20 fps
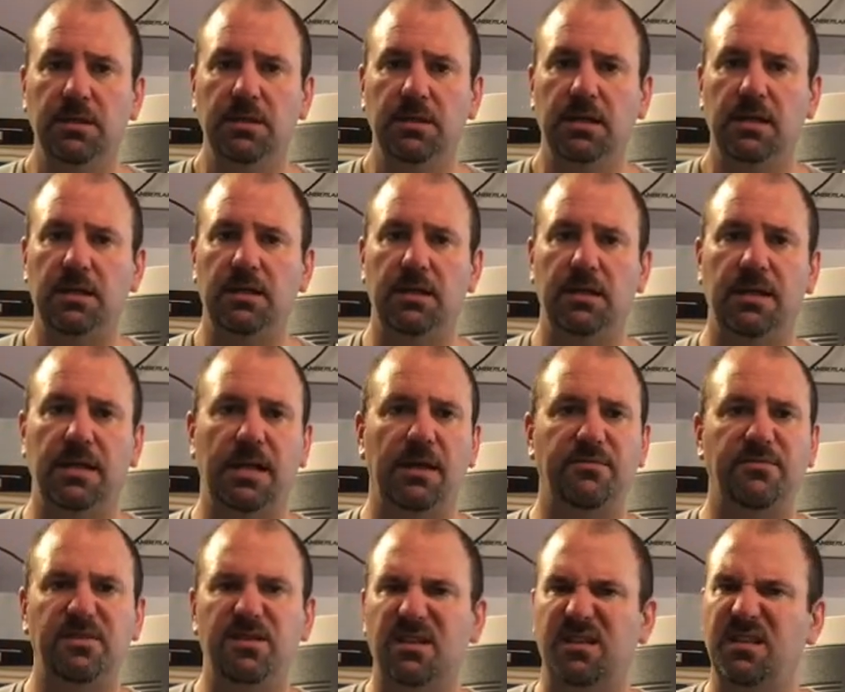And they have
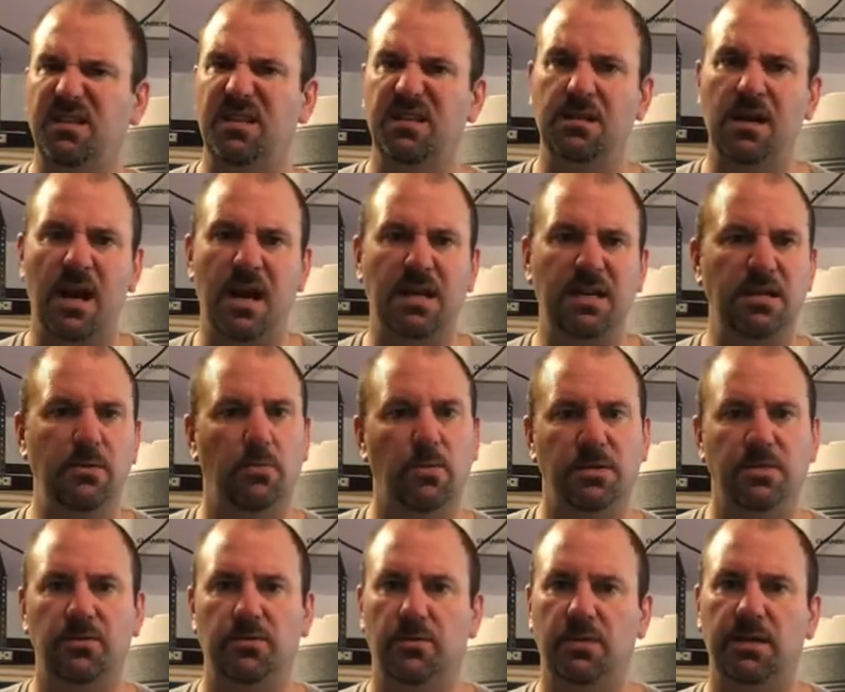60, 90,
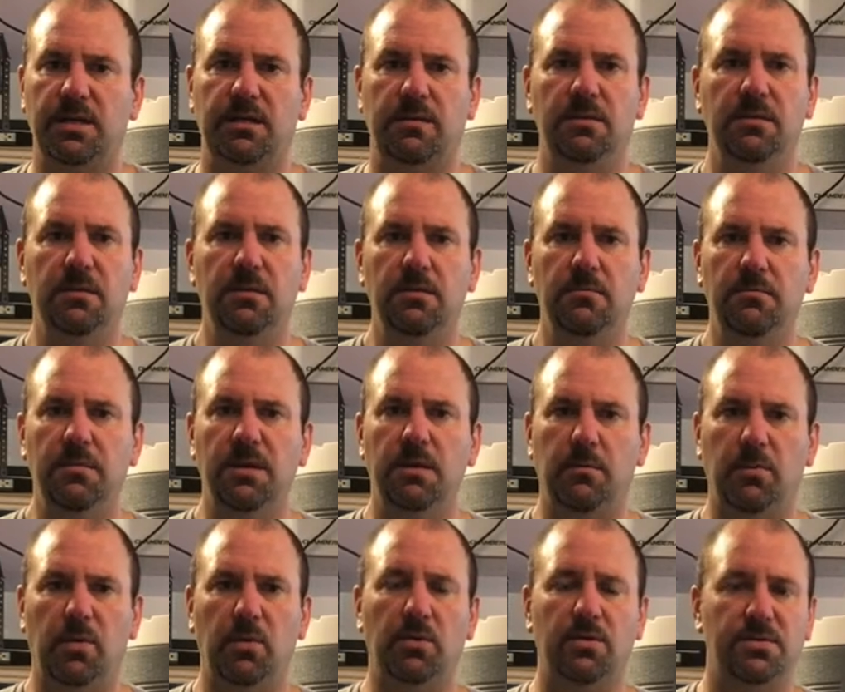120 minute
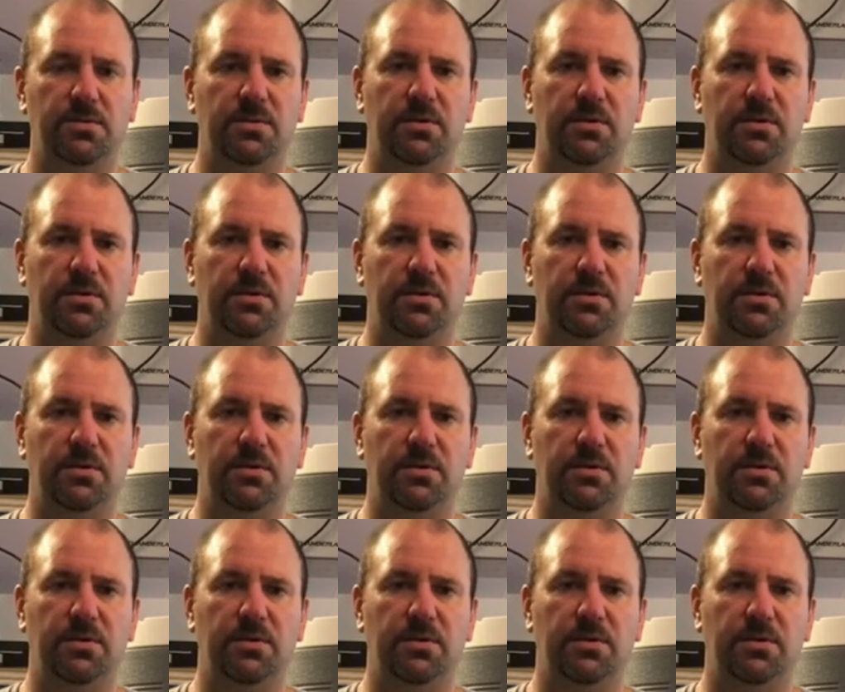boils.